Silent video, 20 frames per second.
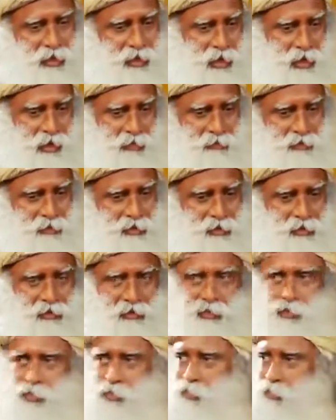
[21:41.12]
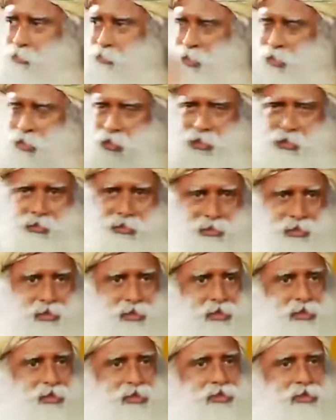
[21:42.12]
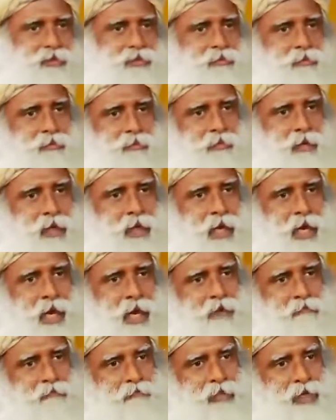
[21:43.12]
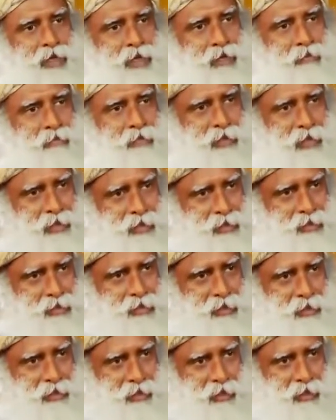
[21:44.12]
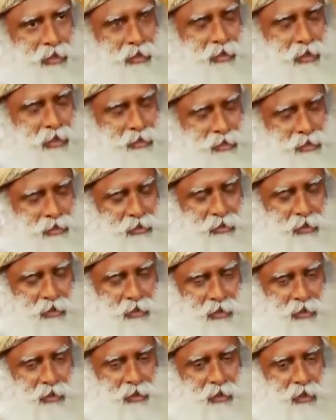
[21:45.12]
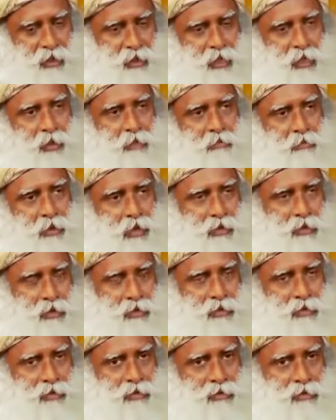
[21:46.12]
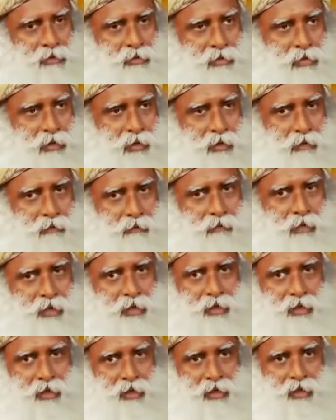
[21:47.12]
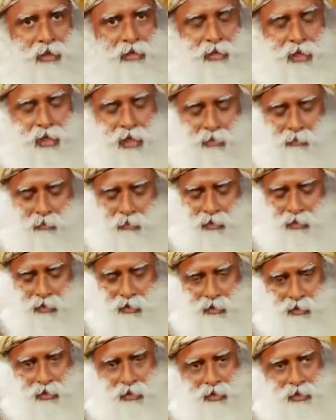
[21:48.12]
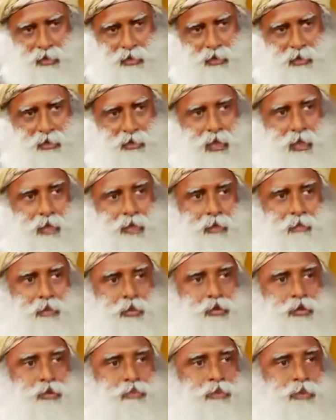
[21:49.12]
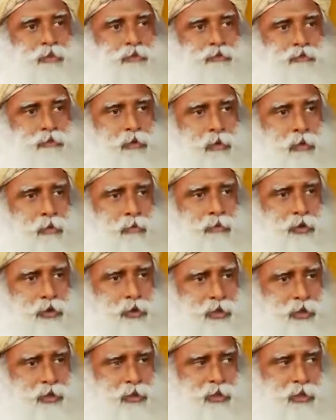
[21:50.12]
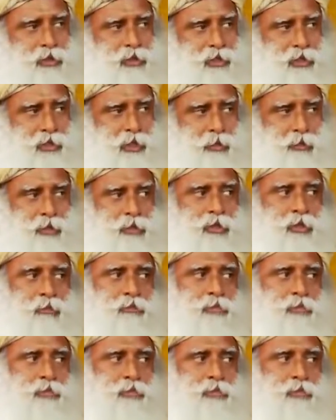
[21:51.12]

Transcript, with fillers: like ours and so many others have become necessity… necessity because one thing is administration is not able to perform the duties that it was